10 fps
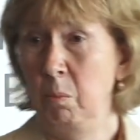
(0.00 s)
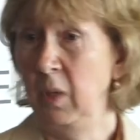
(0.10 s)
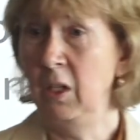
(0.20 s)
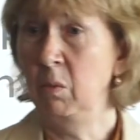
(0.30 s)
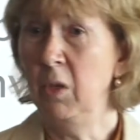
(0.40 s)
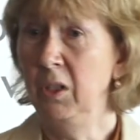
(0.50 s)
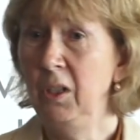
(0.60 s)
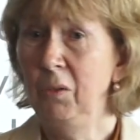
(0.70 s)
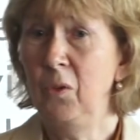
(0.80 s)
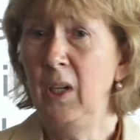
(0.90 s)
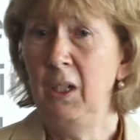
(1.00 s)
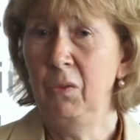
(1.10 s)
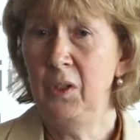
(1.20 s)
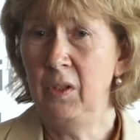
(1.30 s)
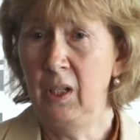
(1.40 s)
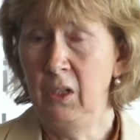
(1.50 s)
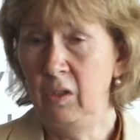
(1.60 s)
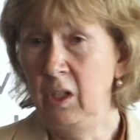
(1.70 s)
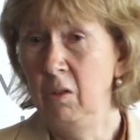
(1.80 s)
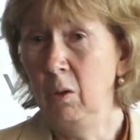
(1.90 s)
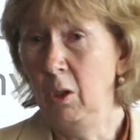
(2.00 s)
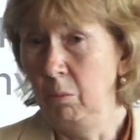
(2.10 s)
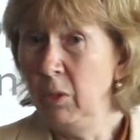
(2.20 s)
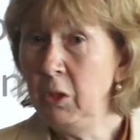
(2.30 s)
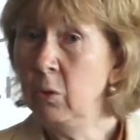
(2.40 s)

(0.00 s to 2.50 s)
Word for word: pays money for advertising meat